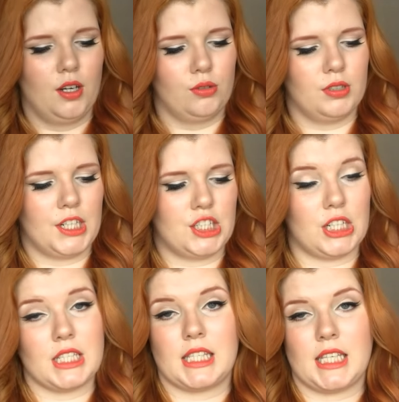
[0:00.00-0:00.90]
Which
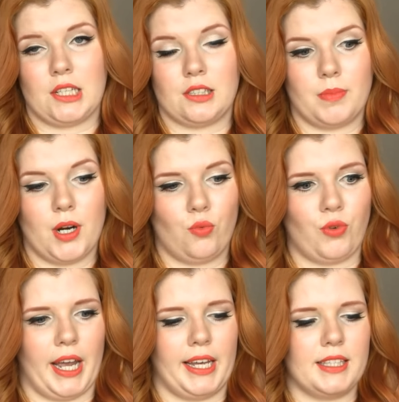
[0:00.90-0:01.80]
sounds about
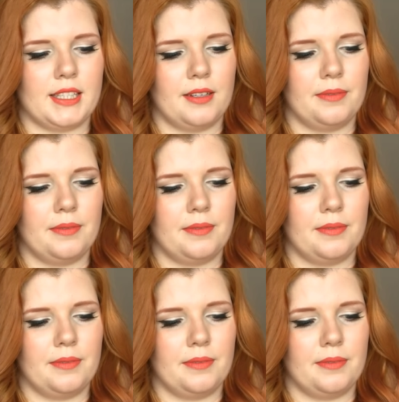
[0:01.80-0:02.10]
right.